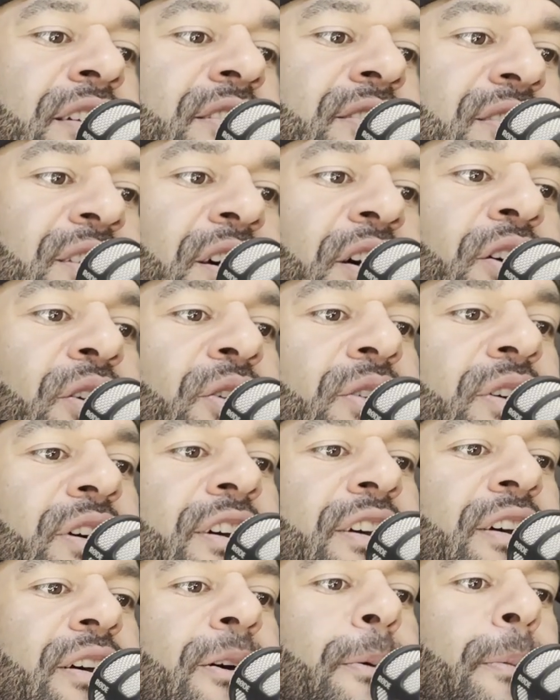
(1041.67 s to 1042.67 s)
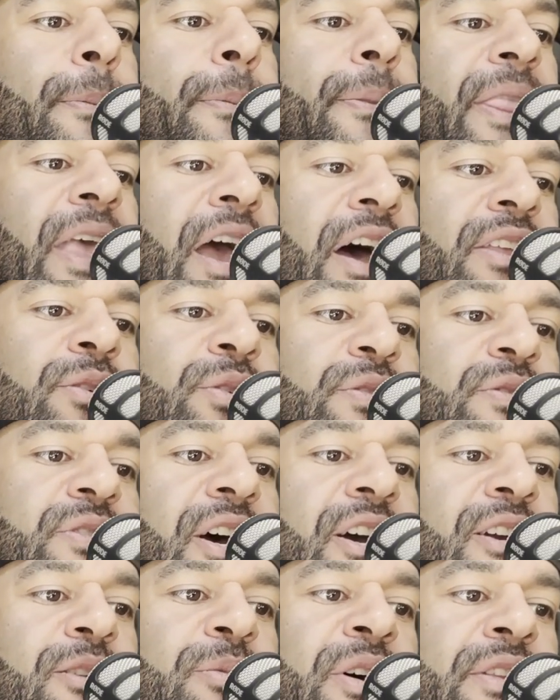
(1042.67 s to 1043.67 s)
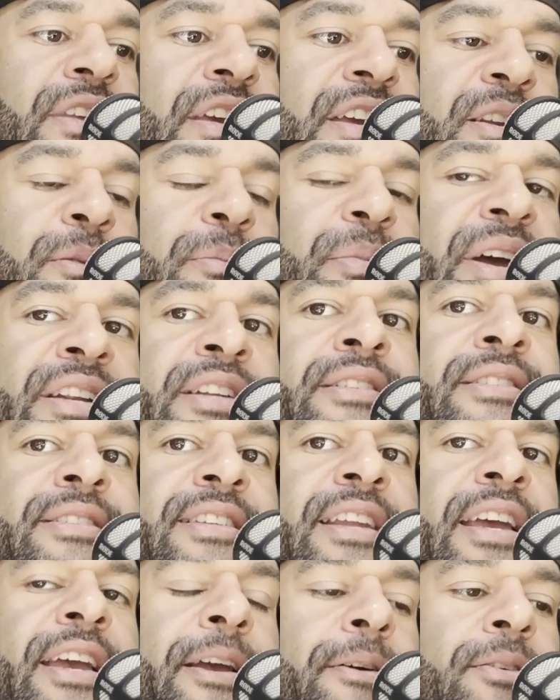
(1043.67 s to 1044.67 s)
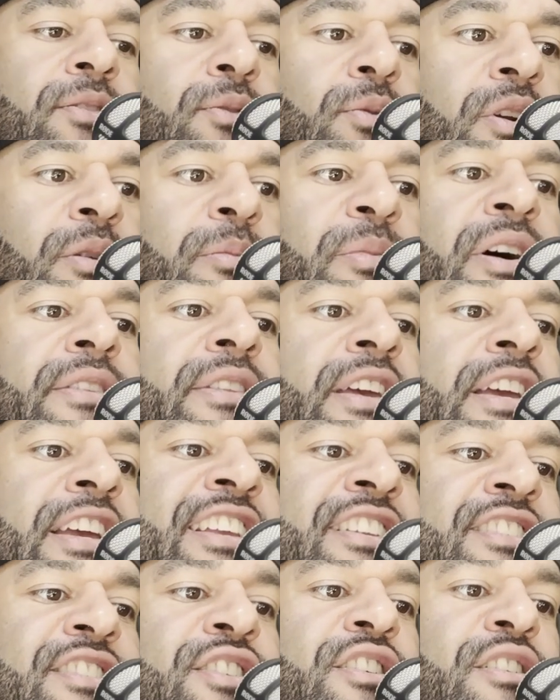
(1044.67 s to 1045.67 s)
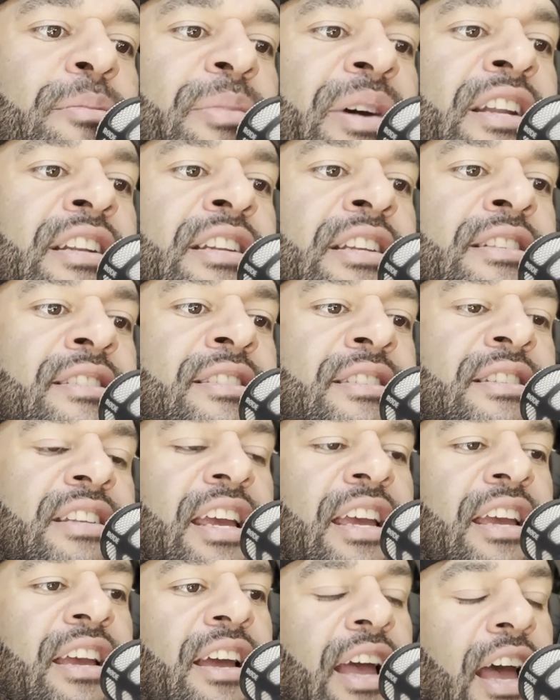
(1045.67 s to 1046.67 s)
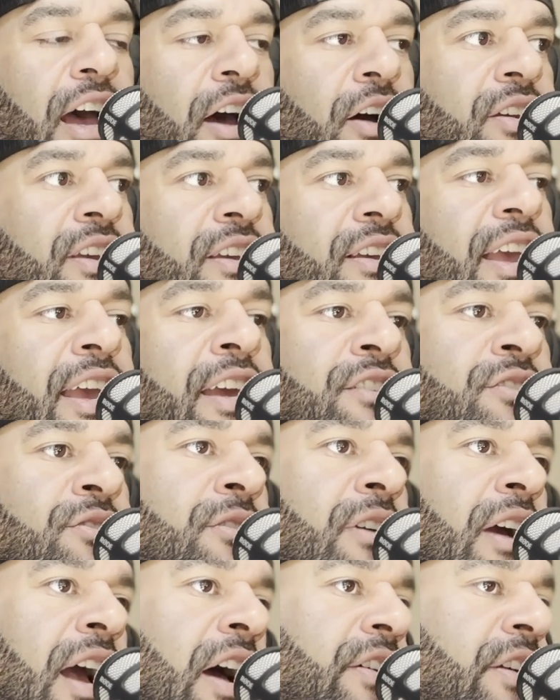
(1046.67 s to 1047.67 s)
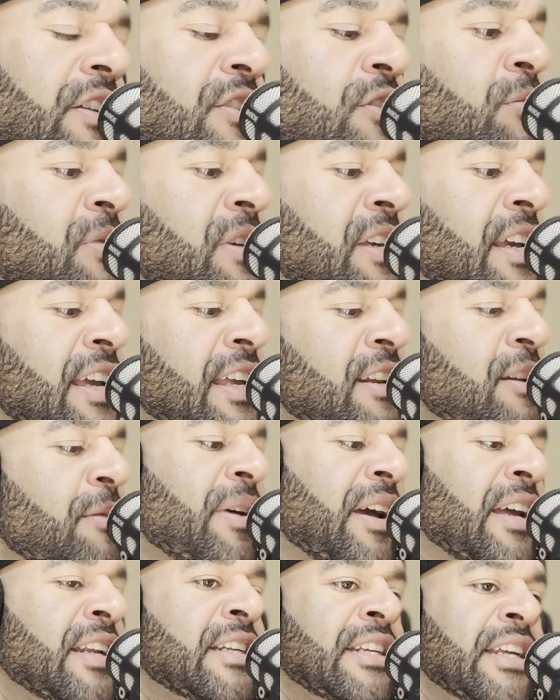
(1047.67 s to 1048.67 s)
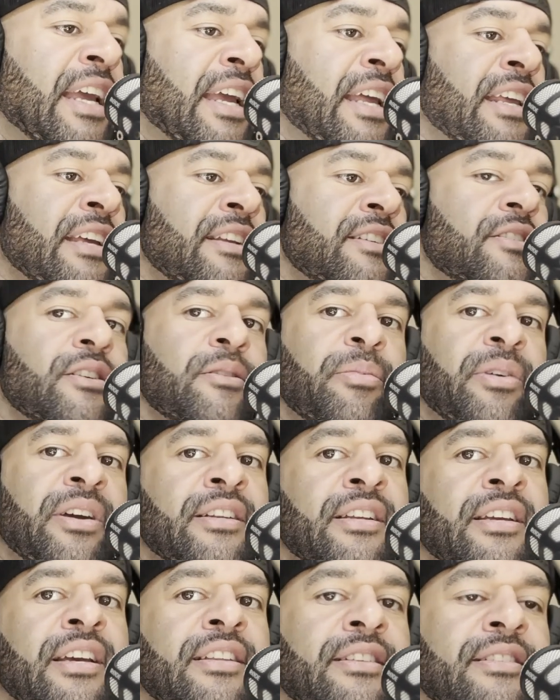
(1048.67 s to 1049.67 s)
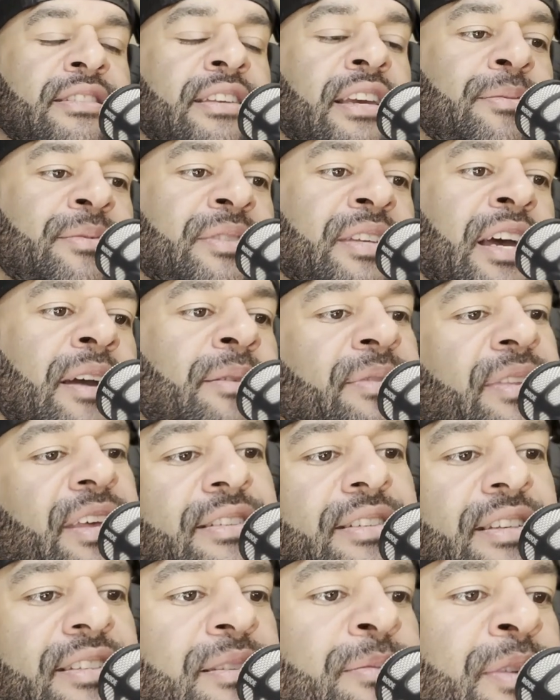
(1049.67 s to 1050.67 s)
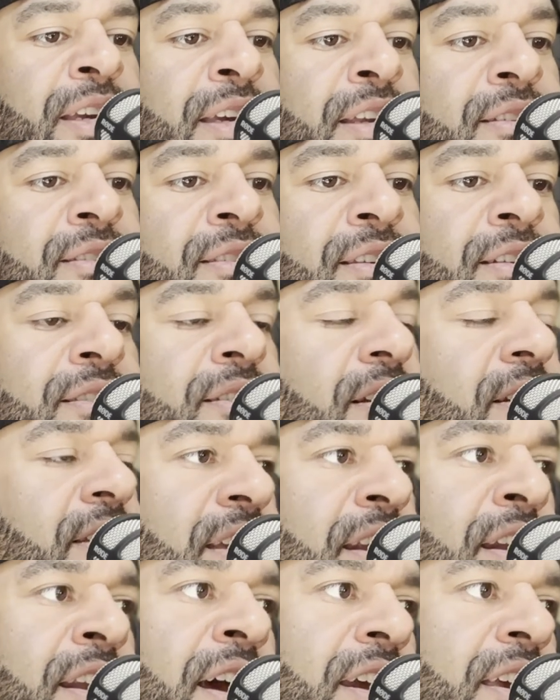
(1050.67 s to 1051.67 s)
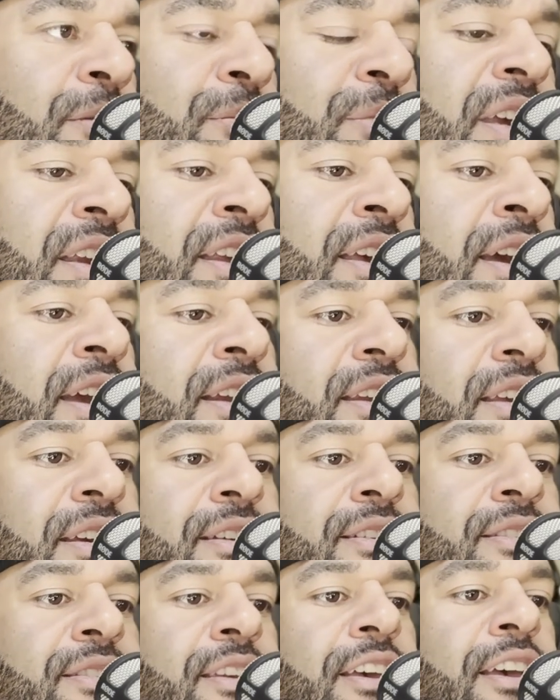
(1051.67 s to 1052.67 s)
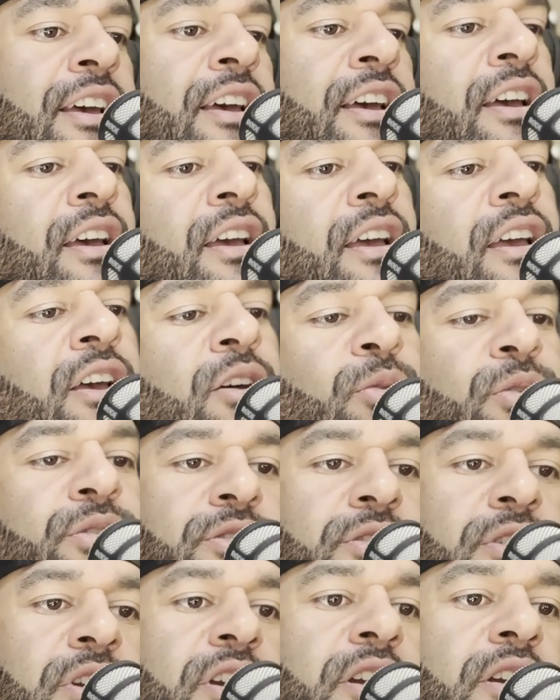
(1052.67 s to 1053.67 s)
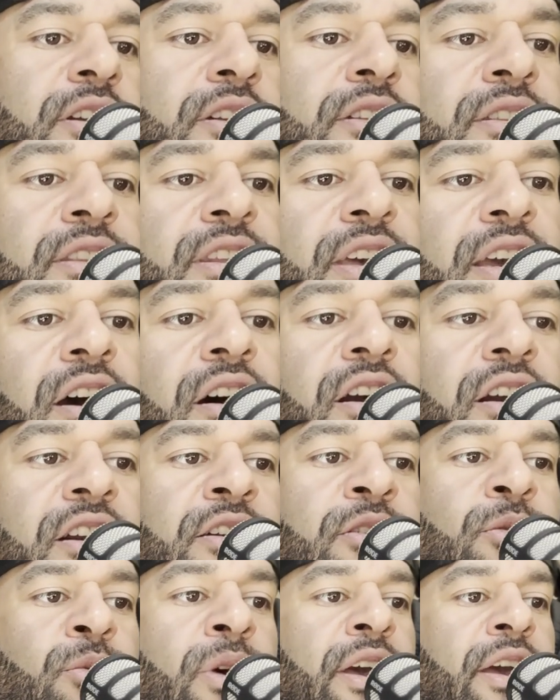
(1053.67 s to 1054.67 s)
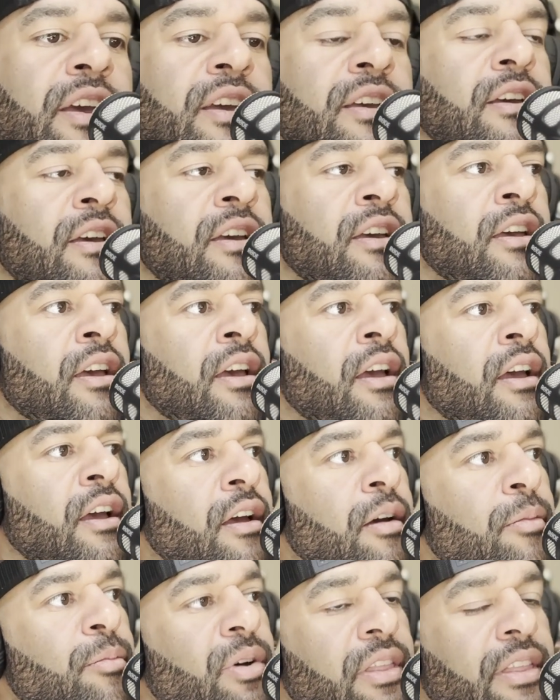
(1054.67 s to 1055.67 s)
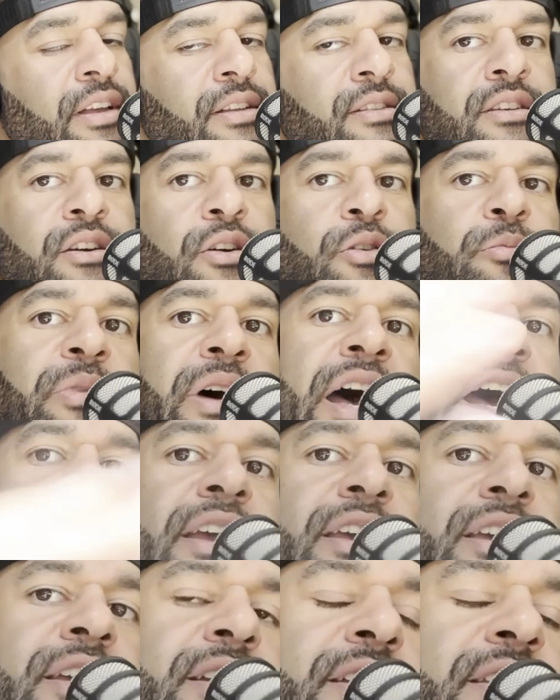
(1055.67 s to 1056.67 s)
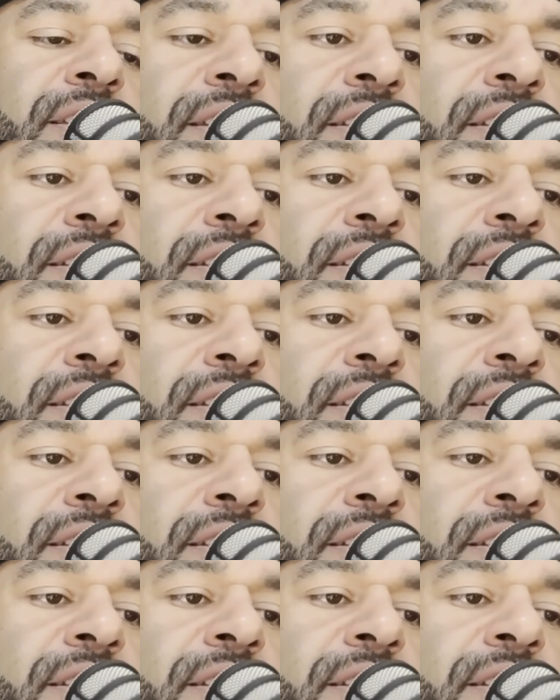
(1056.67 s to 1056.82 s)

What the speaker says: So now that we've talked about the independent state, what about the interdependent state? Andrew, how can you be independent and interdependent at the same time? That doesn't make any sense. Are they not competing ideas? Well, sure, they are in a way. But let's go back.